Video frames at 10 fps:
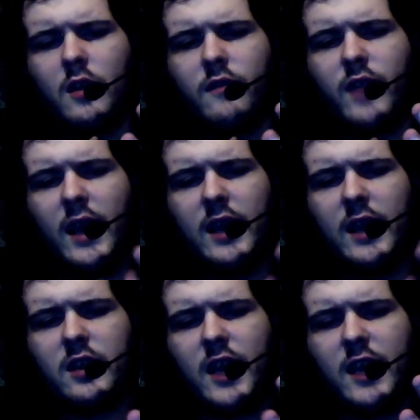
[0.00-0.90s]
the
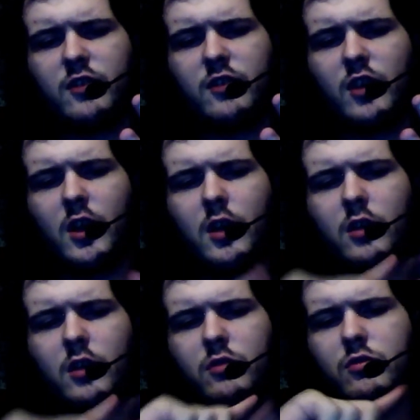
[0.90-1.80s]
Island
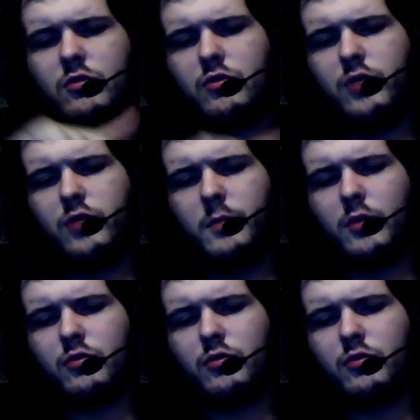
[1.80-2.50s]
Hedgehog, Triple